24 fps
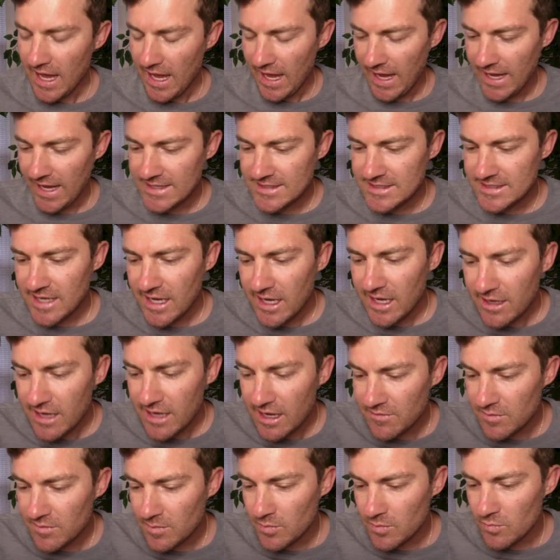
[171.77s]
And today I
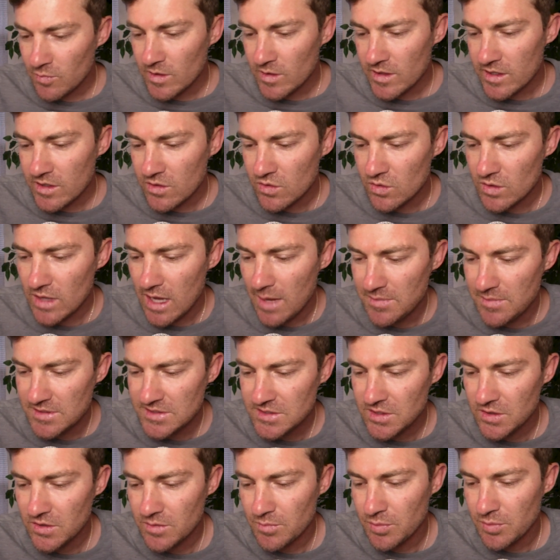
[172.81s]
have a really cool
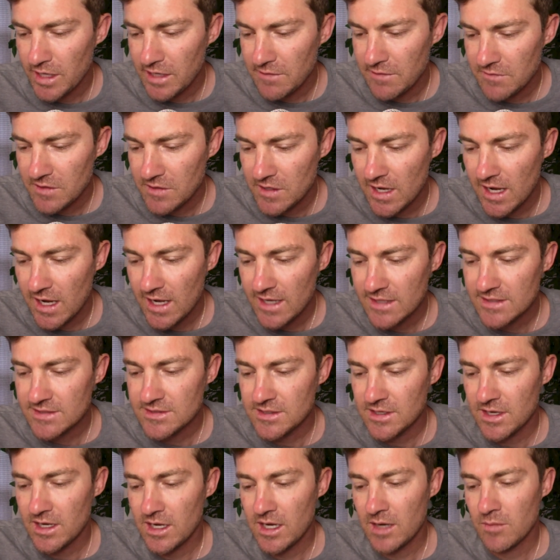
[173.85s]
episode planned for you
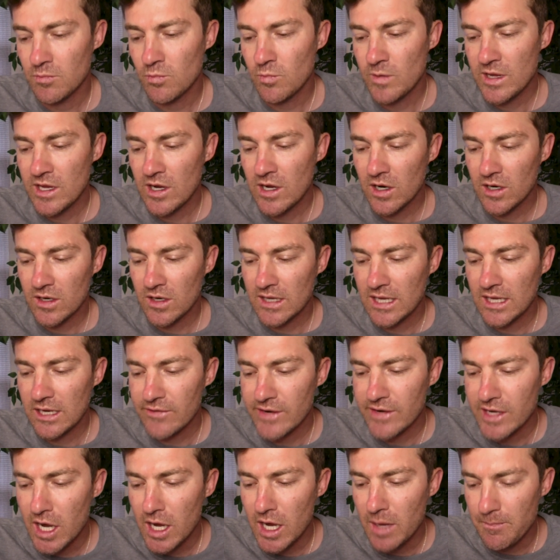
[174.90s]
guys. Um, we are
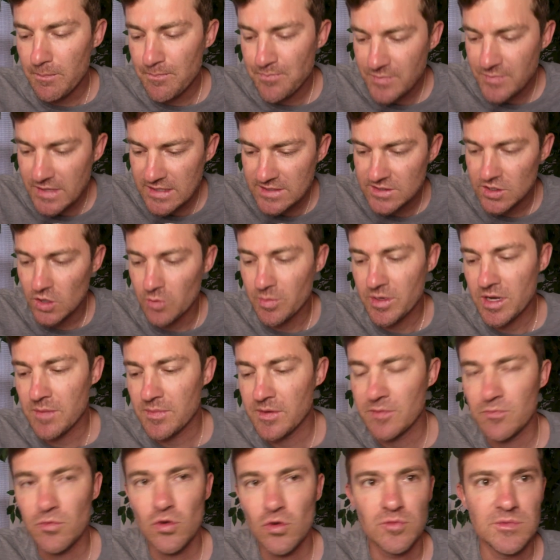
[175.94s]
gearing up to open up
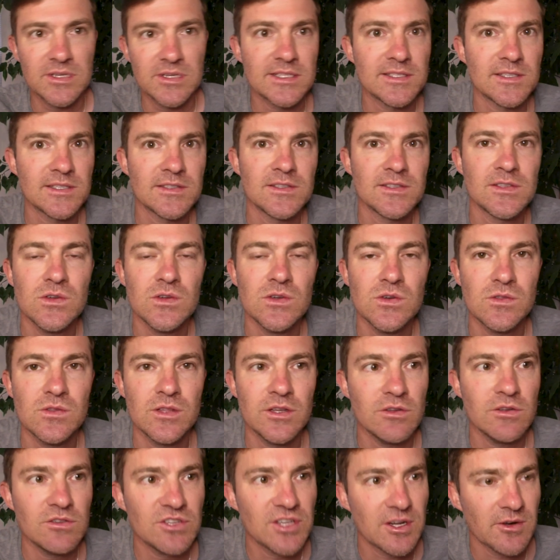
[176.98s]
enrollment to
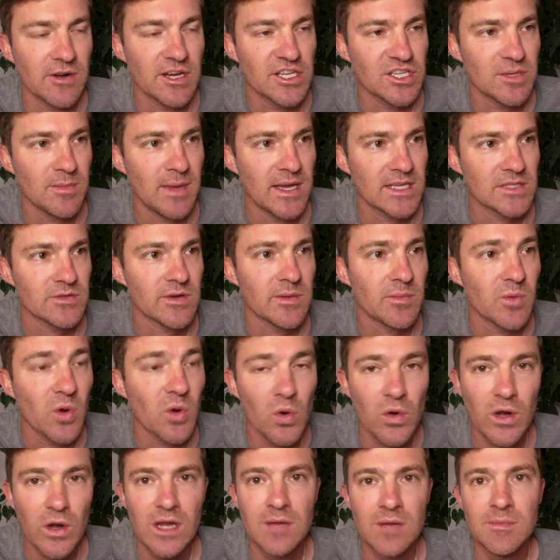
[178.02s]
the New Generation Mastery
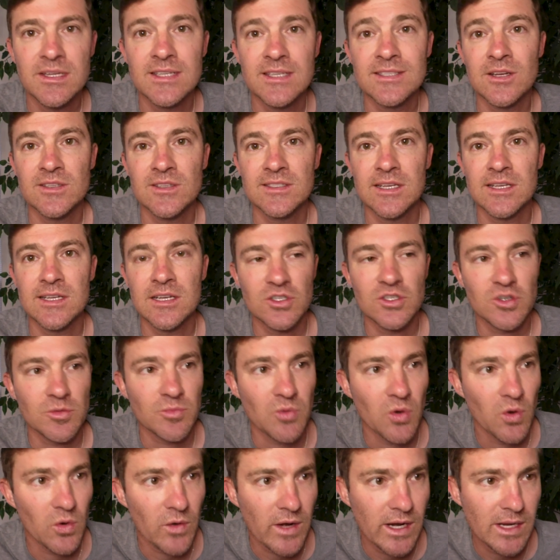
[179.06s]
Program. It is our signature
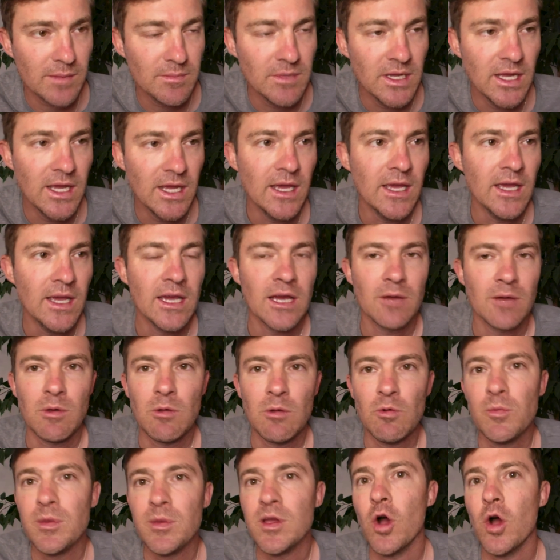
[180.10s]
program. We
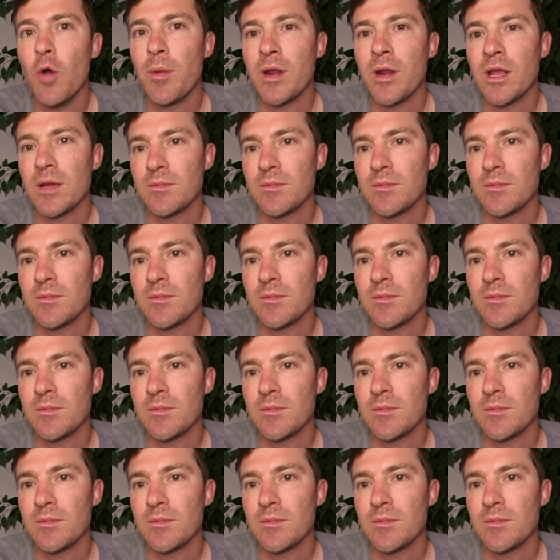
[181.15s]
will be opening